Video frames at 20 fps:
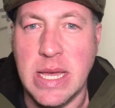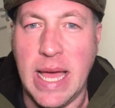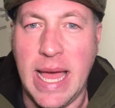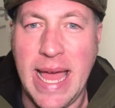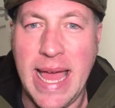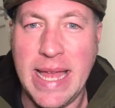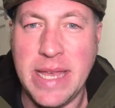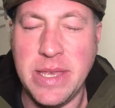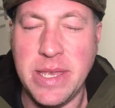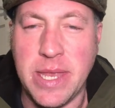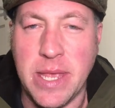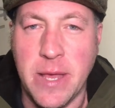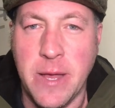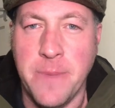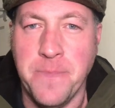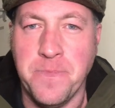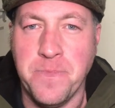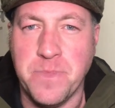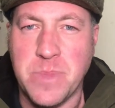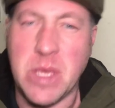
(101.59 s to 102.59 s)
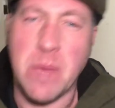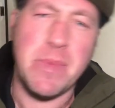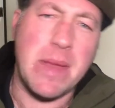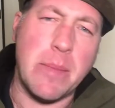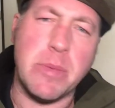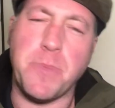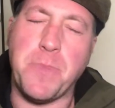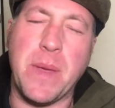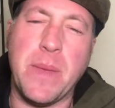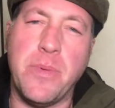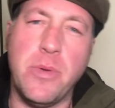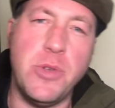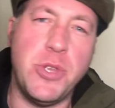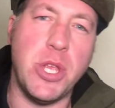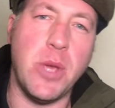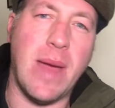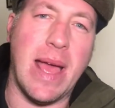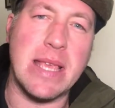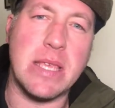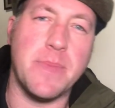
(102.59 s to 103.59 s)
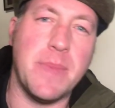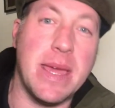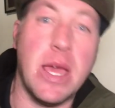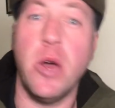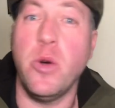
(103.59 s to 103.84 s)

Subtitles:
and sometimes people do ask me,